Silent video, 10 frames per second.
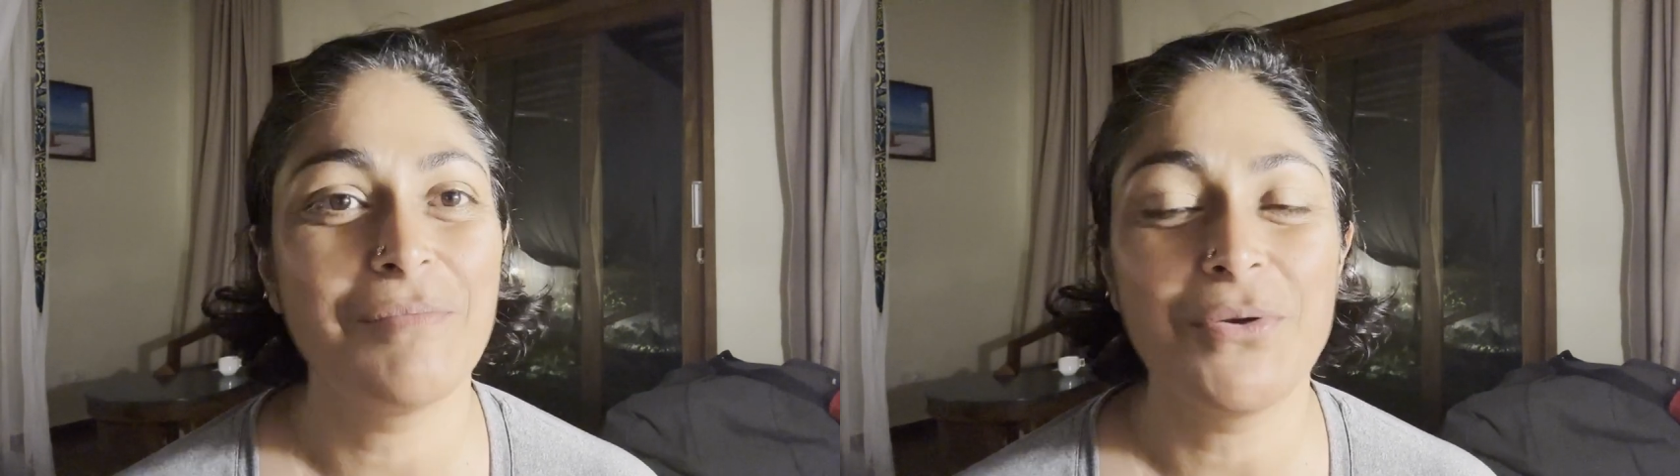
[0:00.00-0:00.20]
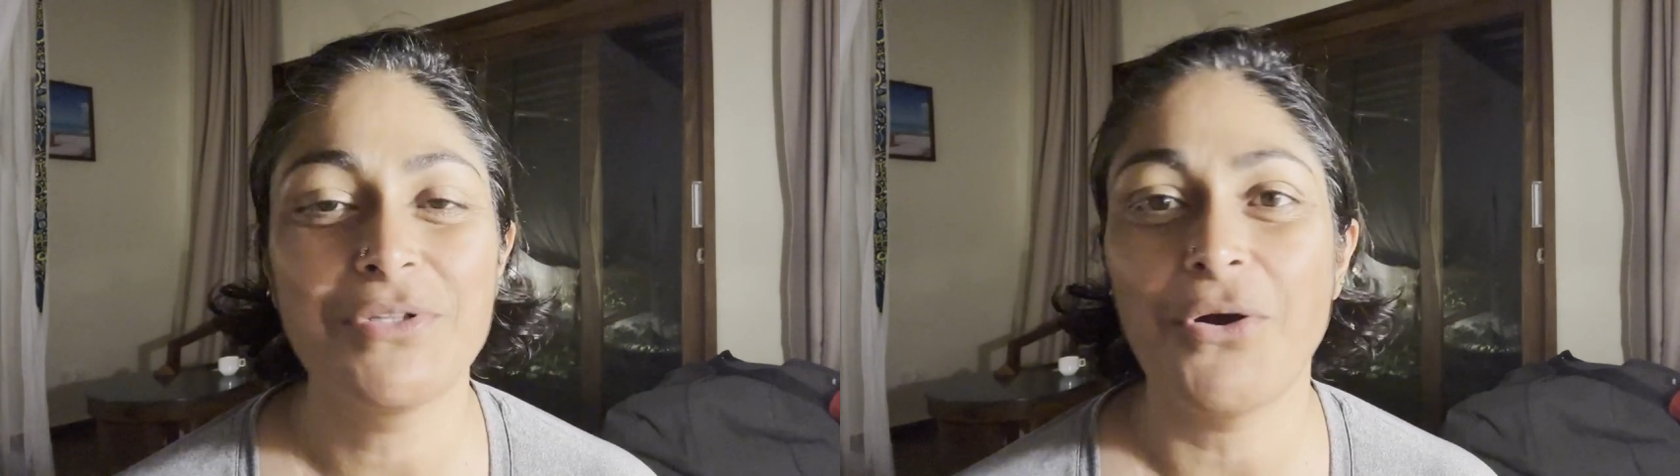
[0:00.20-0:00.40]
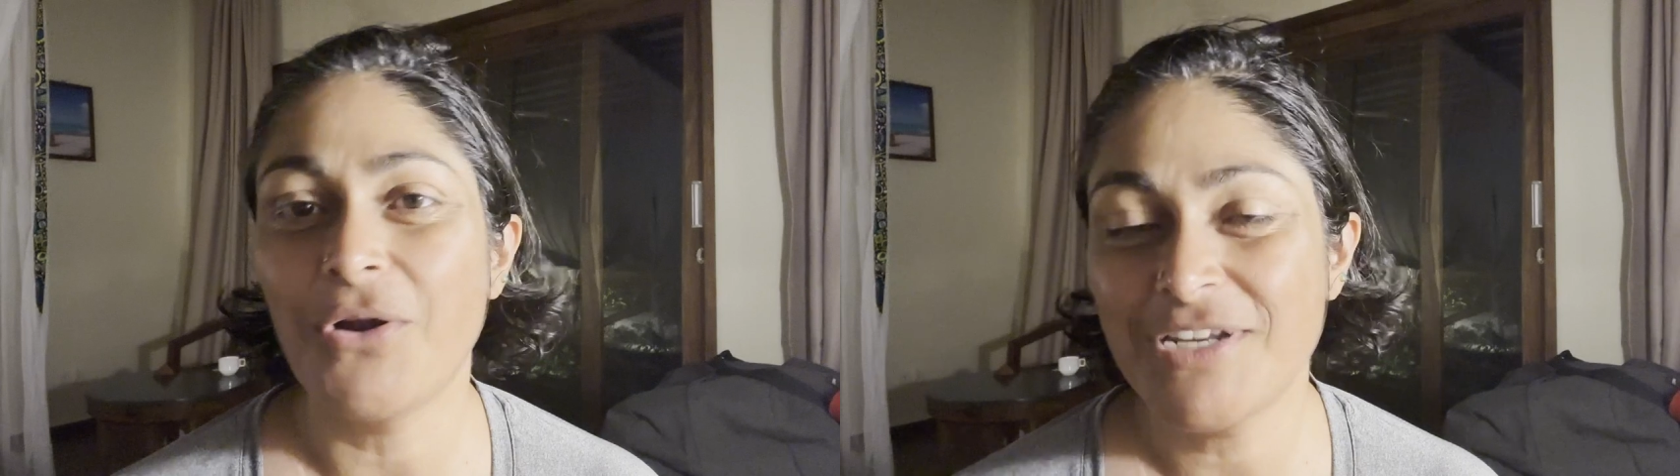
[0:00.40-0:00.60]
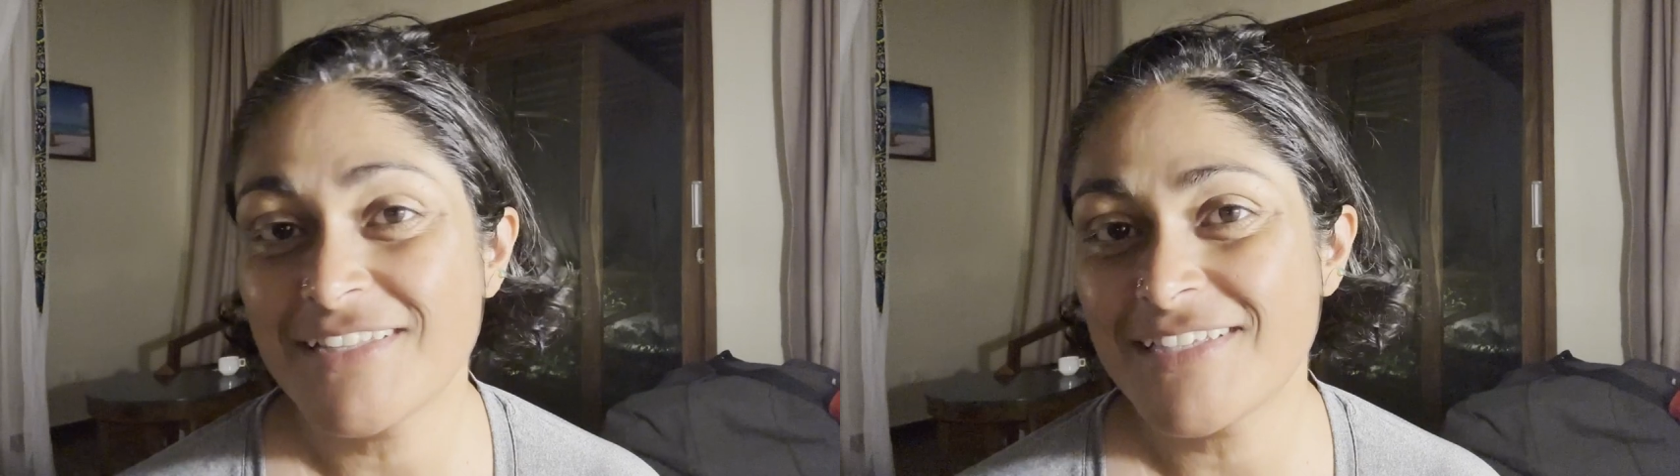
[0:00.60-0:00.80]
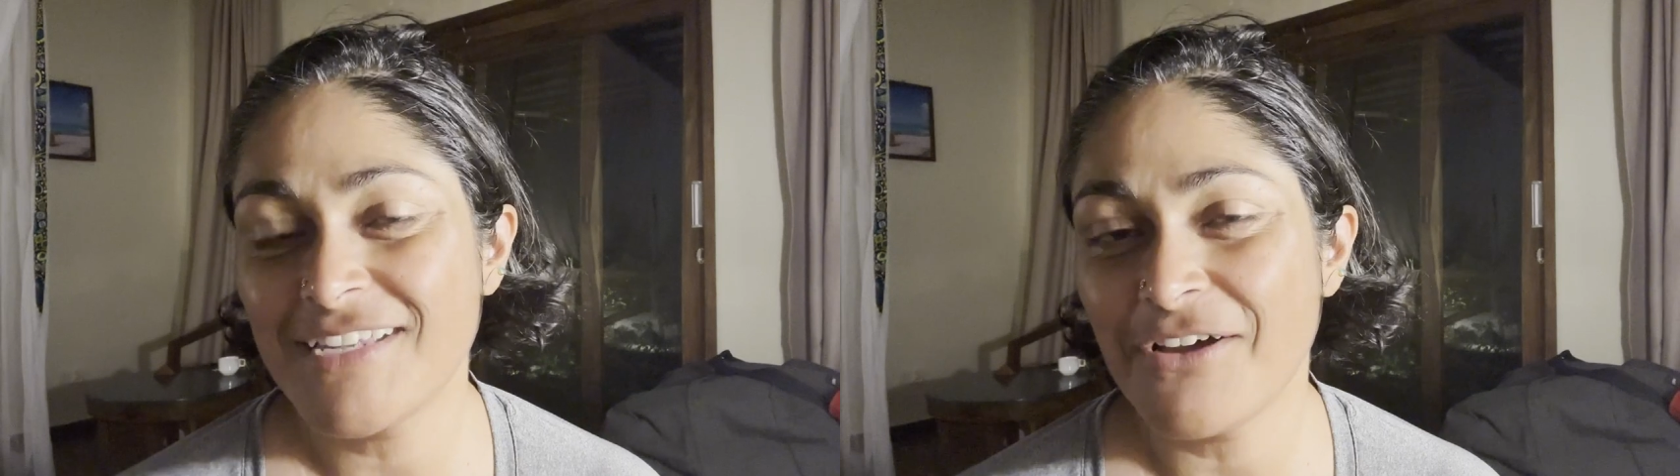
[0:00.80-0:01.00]
about the
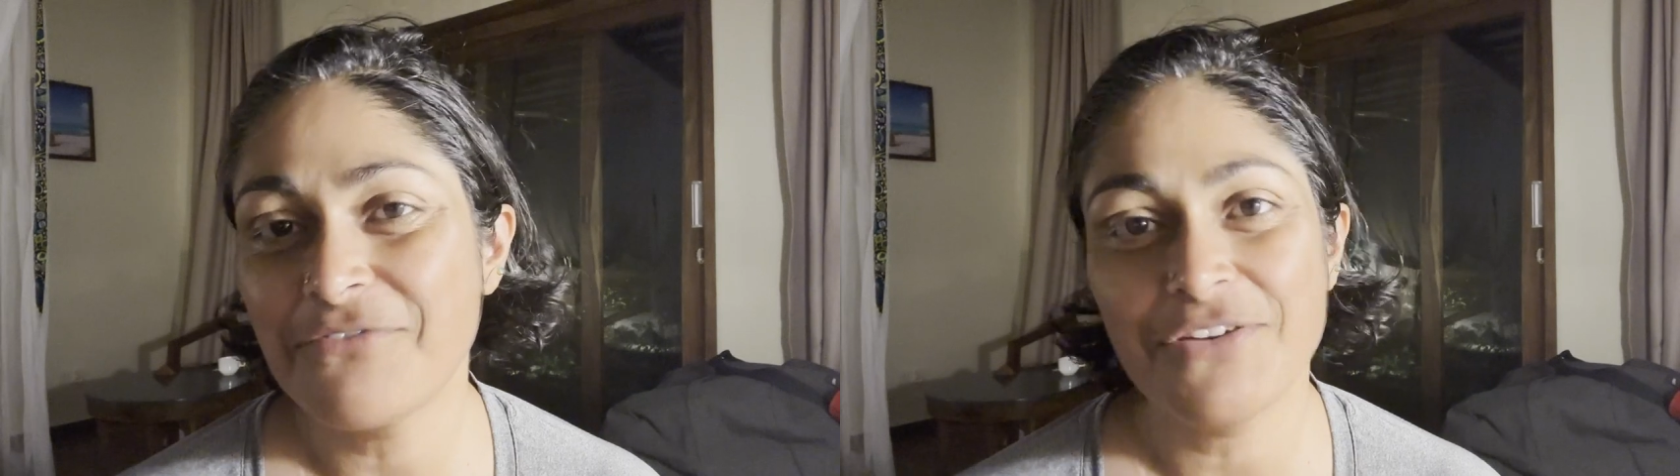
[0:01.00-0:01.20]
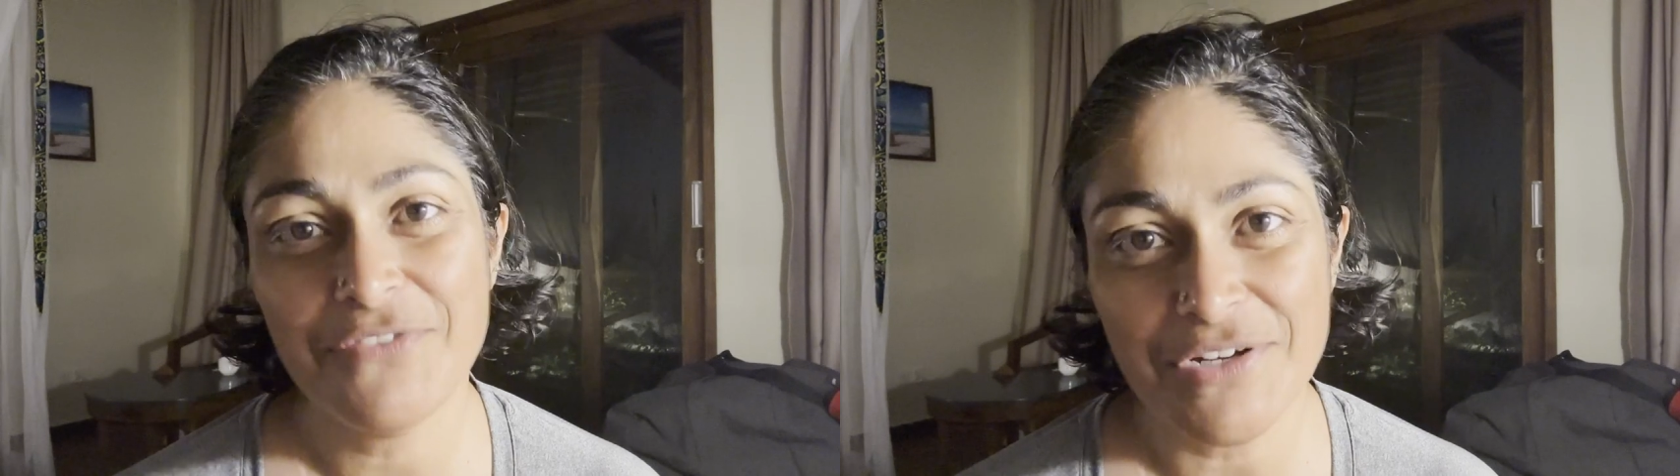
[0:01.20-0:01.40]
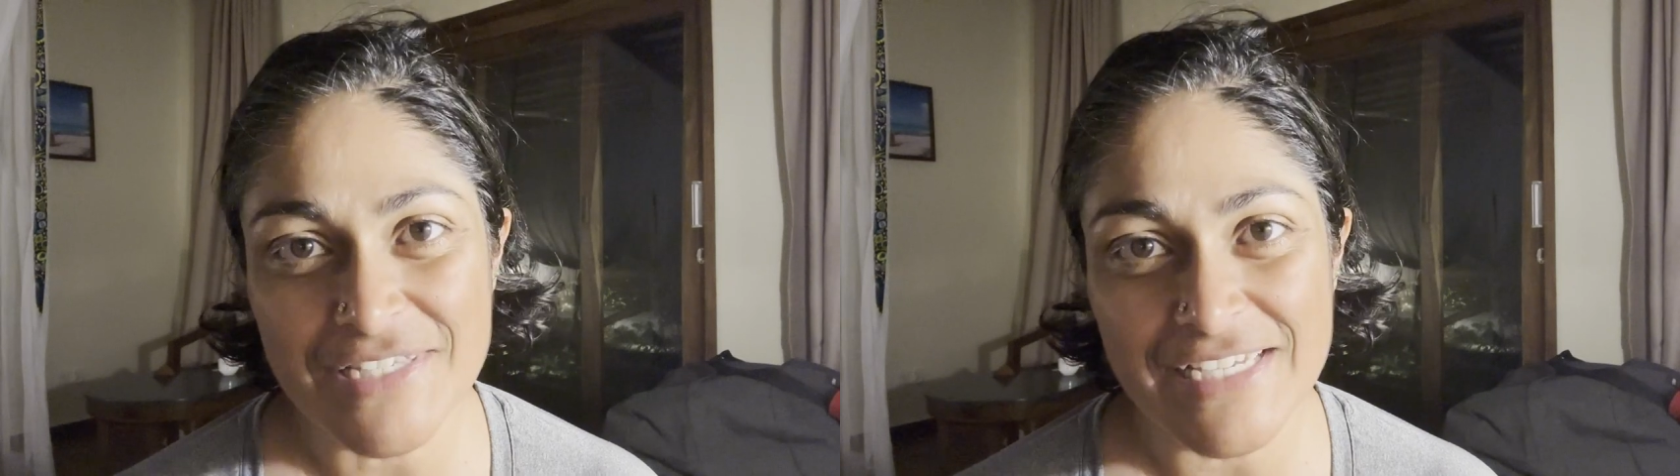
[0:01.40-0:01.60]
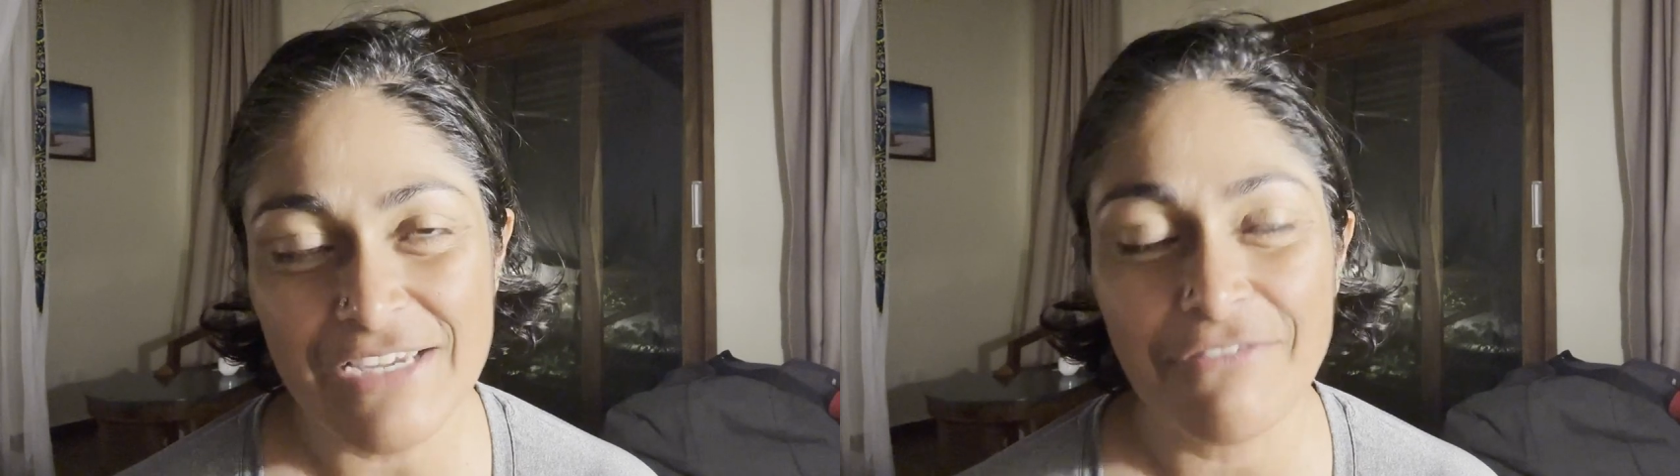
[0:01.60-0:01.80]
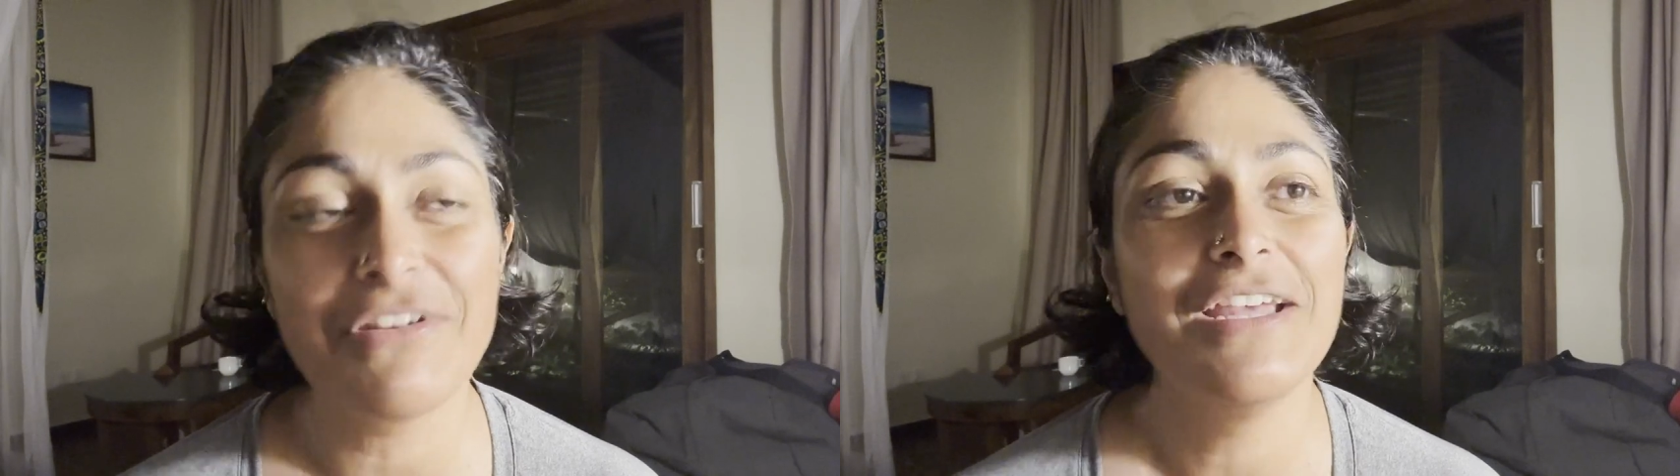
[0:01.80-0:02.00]
audience love that we
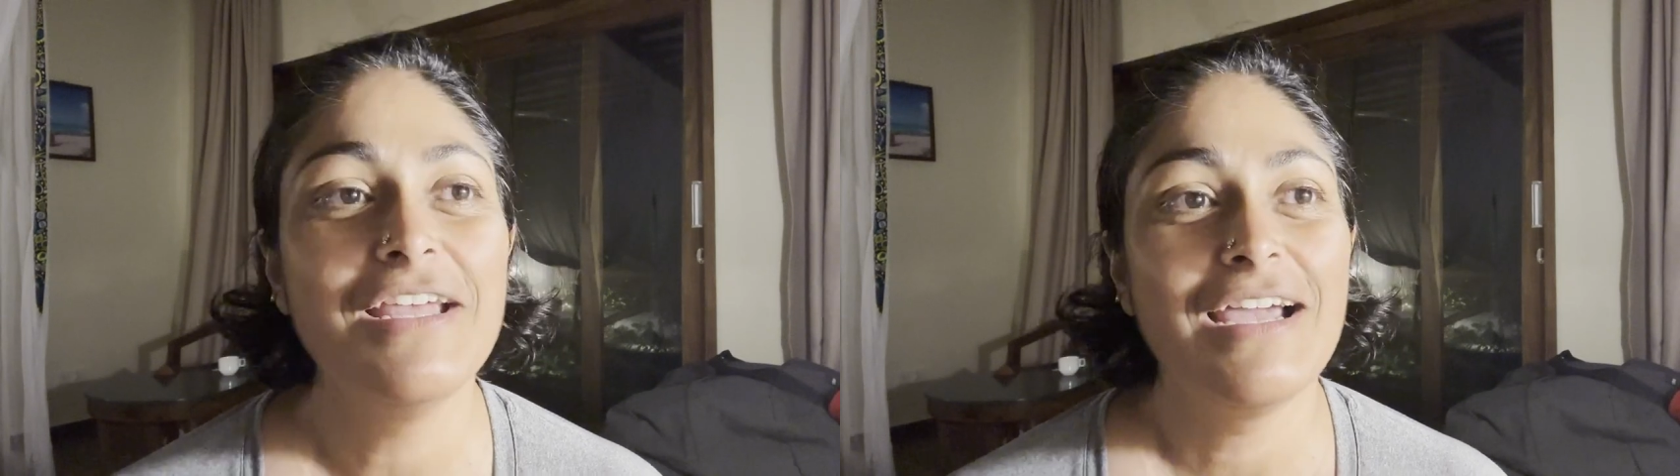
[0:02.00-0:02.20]
received,